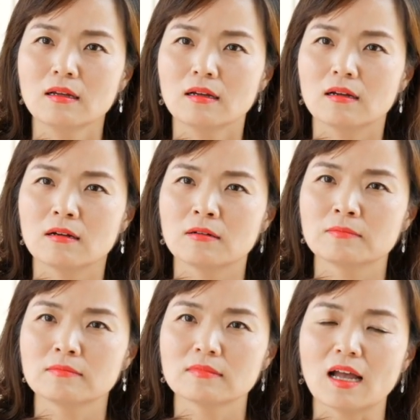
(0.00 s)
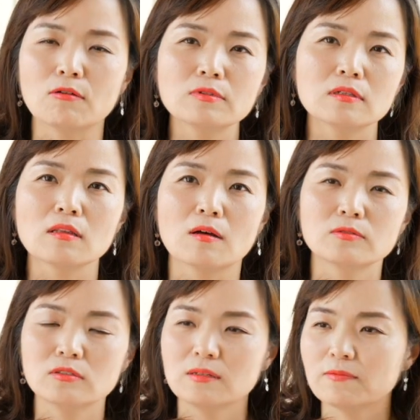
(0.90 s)
I would
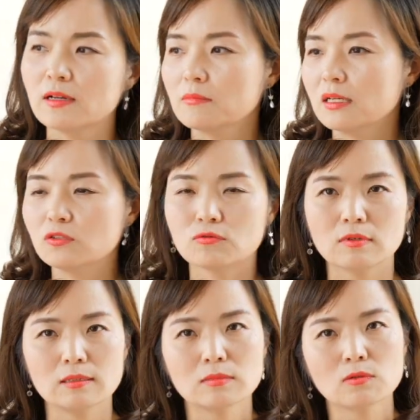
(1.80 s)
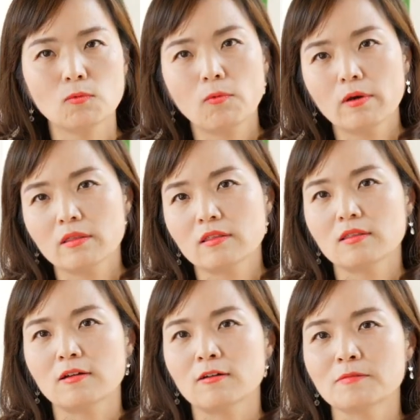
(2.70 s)
love to define my dreams with
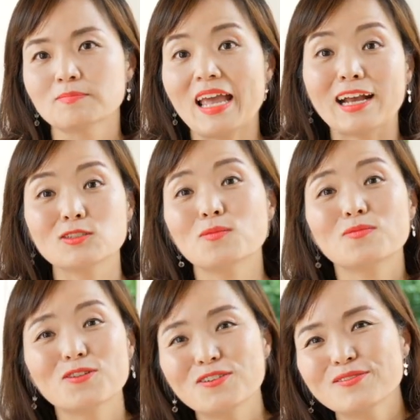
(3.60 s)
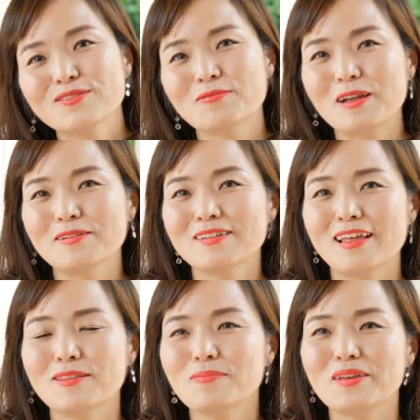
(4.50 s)
action verb rather
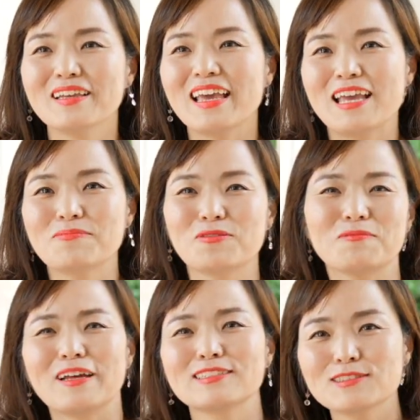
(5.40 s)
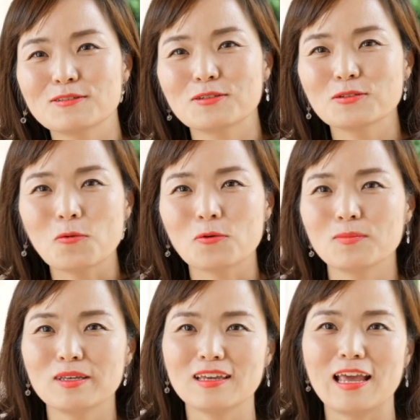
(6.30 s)
than being a professor
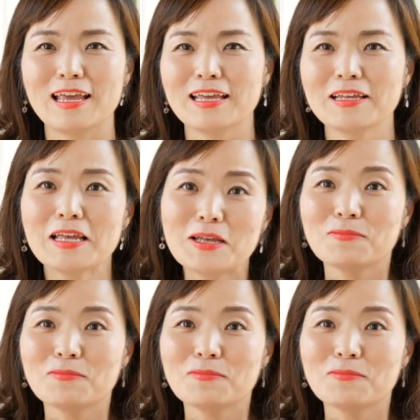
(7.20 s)
or being a